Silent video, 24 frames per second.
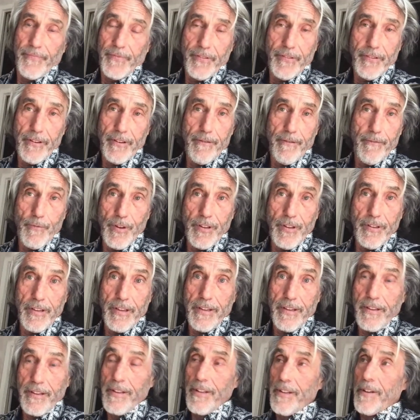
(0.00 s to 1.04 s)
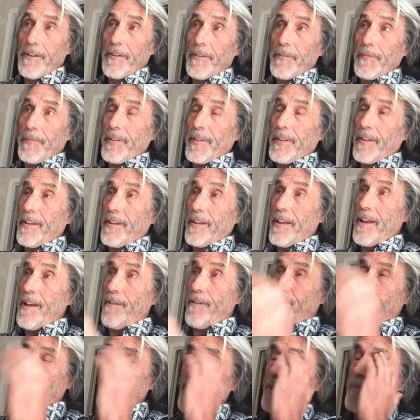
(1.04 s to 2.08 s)
So really,
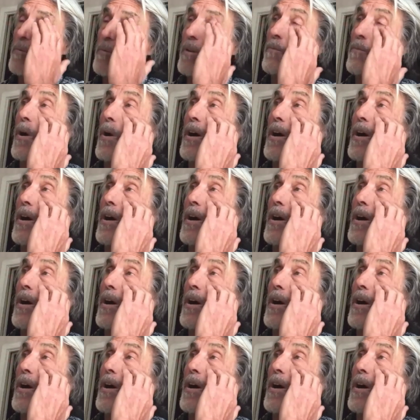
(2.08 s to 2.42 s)
if someone